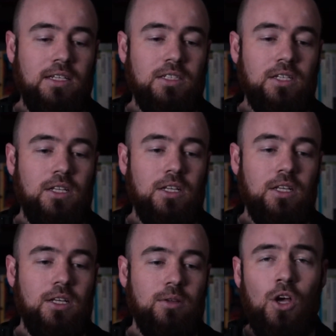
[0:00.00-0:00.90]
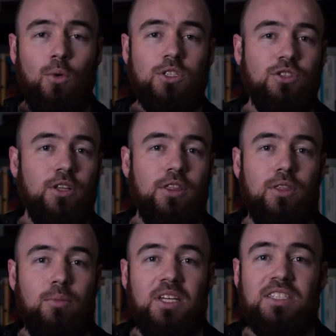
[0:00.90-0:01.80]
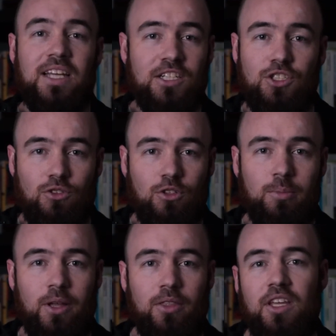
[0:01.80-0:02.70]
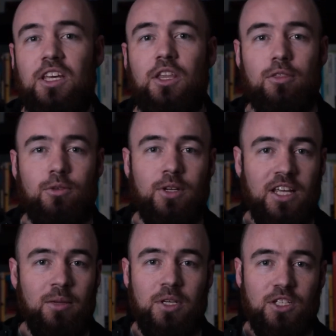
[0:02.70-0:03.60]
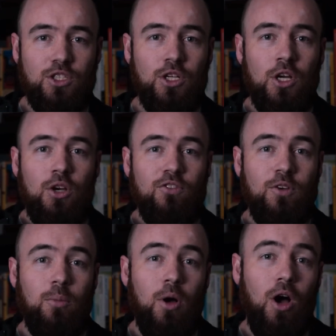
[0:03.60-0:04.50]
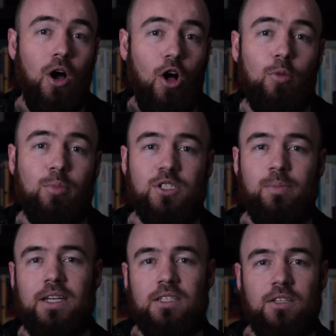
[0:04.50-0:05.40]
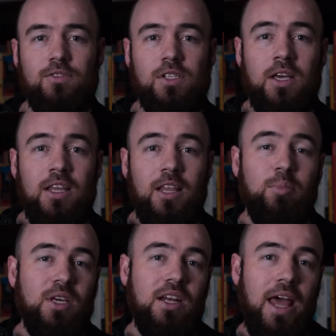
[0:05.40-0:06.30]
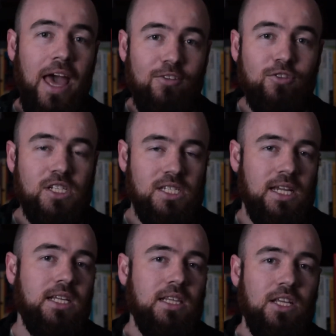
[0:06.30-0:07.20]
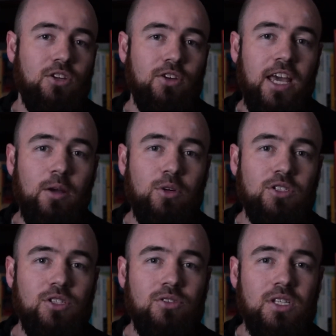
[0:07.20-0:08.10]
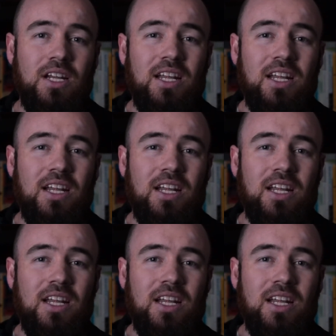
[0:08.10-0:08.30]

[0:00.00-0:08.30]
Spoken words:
I want you to be intentional about thinking through an image from all perspectives, that be in every setting that your camera is using, and not necessarily